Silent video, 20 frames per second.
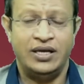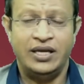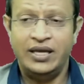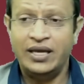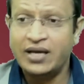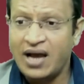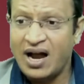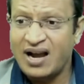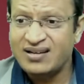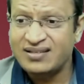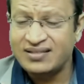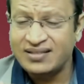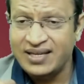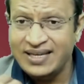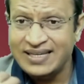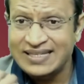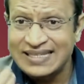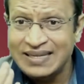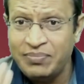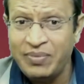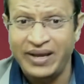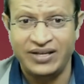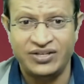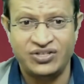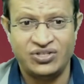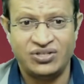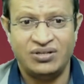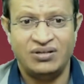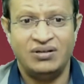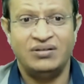He can't see his
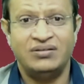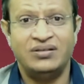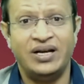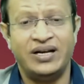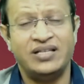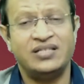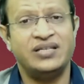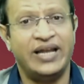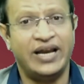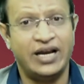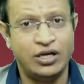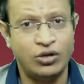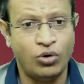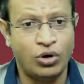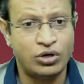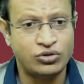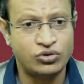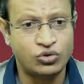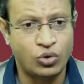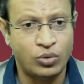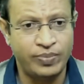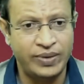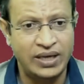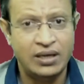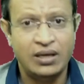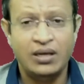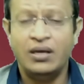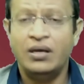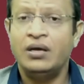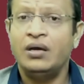image. That is negative autoscopy.